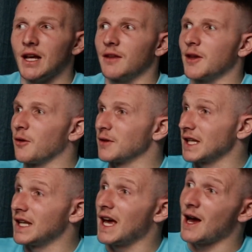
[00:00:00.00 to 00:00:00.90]
And then
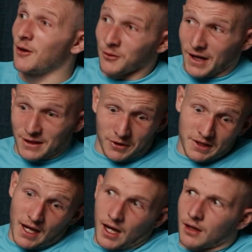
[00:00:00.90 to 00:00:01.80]
obviously now, as we're
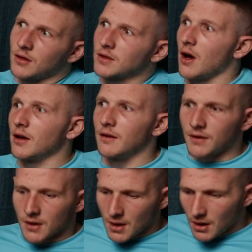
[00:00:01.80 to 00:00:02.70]
seeing, there's kind of,
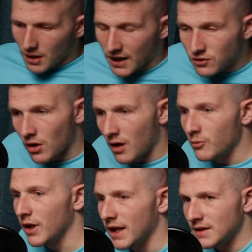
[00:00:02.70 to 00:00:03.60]
it's growing,
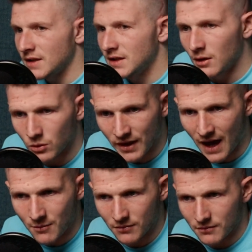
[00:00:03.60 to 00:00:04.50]
but it's still
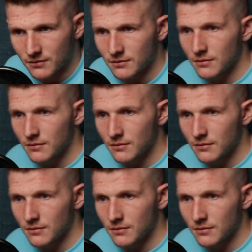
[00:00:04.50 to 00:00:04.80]
them